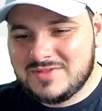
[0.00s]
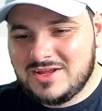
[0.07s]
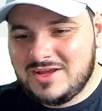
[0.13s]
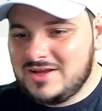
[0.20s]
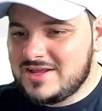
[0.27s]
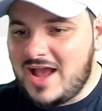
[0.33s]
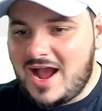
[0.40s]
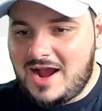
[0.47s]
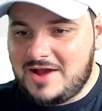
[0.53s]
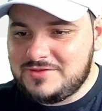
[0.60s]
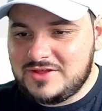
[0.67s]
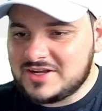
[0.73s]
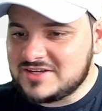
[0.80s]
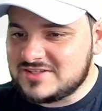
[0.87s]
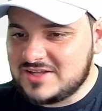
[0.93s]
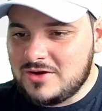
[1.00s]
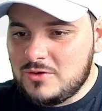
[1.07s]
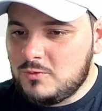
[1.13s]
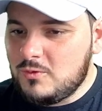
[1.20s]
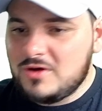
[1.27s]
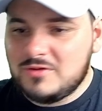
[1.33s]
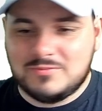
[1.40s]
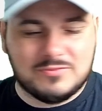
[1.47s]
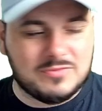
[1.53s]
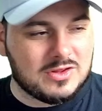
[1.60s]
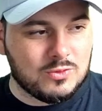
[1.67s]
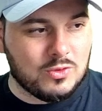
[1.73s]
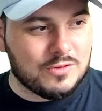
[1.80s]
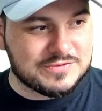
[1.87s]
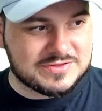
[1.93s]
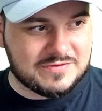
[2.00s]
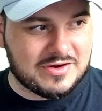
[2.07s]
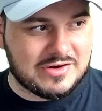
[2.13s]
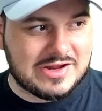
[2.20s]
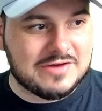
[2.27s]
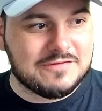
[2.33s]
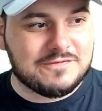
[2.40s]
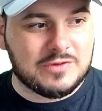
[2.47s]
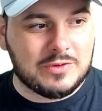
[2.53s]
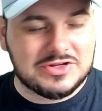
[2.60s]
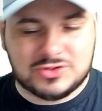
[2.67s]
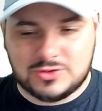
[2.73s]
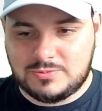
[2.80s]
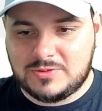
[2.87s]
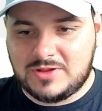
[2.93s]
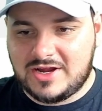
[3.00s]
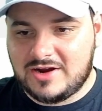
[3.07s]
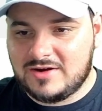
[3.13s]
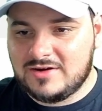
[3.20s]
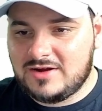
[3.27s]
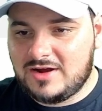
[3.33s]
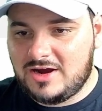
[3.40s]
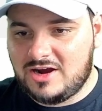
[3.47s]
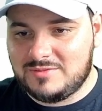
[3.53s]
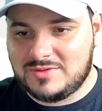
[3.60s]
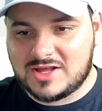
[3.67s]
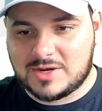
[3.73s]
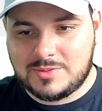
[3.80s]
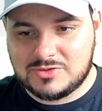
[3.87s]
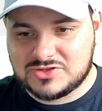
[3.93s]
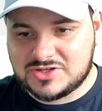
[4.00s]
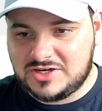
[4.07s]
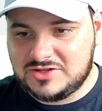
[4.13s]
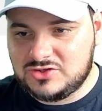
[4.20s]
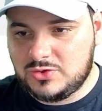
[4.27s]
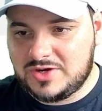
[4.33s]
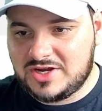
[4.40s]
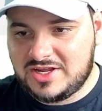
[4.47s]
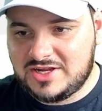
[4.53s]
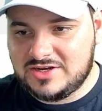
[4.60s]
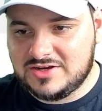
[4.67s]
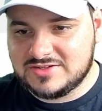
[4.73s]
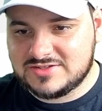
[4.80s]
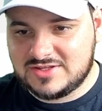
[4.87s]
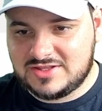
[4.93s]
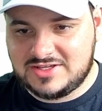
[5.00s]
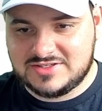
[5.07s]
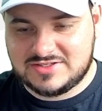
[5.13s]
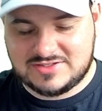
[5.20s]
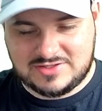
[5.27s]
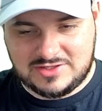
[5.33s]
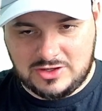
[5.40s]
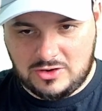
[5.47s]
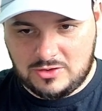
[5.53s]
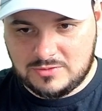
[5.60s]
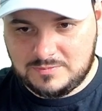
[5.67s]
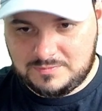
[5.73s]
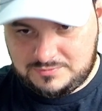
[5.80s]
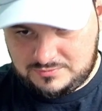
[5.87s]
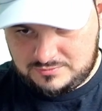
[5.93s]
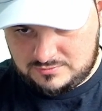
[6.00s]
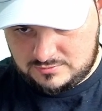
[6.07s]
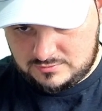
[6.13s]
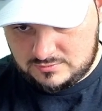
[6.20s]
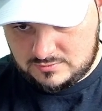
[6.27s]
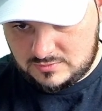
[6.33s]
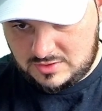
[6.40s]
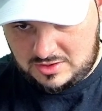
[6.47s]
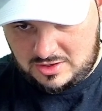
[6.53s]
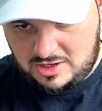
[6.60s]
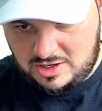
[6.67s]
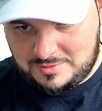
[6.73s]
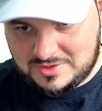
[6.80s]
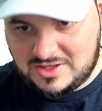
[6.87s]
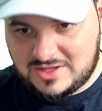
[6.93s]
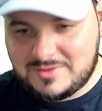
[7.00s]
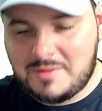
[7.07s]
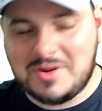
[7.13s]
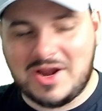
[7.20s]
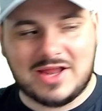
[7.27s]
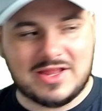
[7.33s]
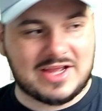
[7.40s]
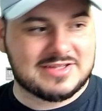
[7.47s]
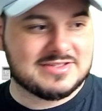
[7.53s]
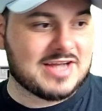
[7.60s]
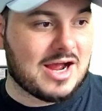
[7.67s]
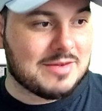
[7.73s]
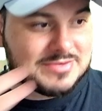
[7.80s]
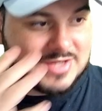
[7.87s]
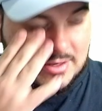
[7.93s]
Yeah, like I said, Wolfe is a very influential player. A lot of people are just going to do what he does, at least, you know, maybe not like top